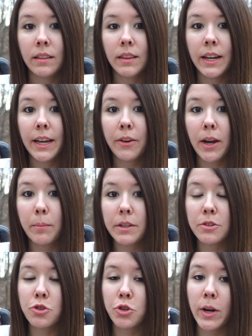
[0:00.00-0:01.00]
Then I grabbed
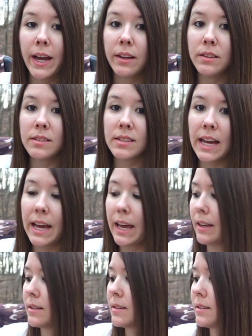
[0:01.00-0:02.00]
this trial
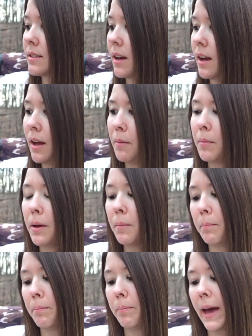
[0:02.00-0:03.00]
size
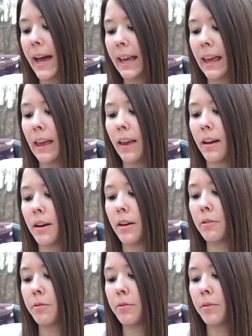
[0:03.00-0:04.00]
baggie
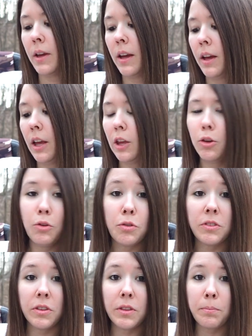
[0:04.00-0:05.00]
of
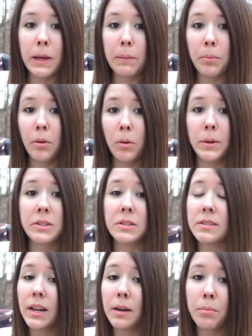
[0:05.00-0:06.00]
Youth to the People, which
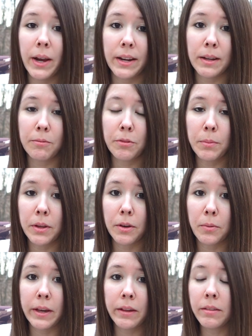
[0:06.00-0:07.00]
is not a brand I'm
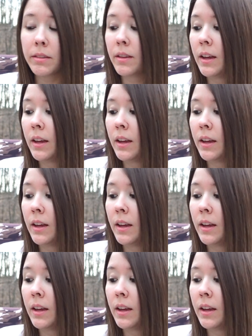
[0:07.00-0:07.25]
familiar with.